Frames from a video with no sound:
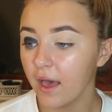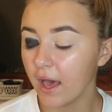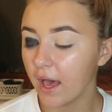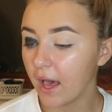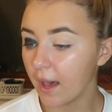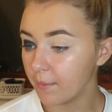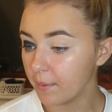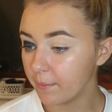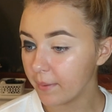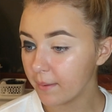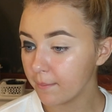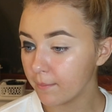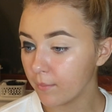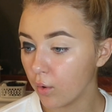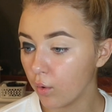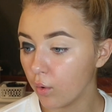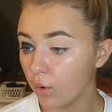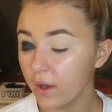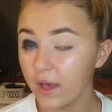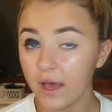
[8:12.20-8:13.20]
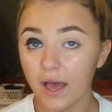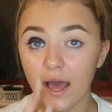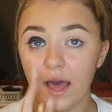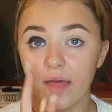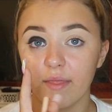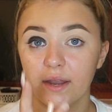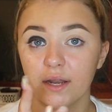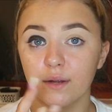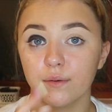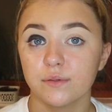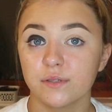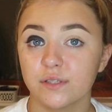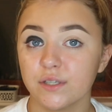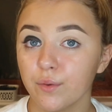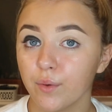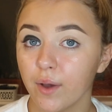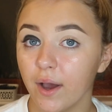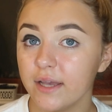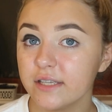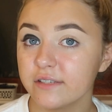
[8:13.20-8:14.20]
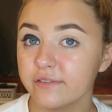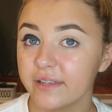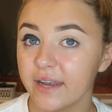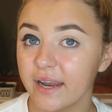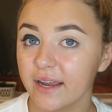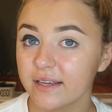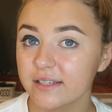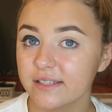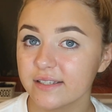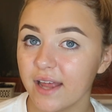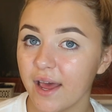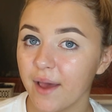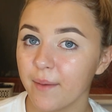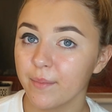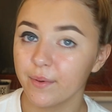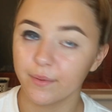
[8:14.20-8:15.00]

a bit more, and then I will see you guys in the next step.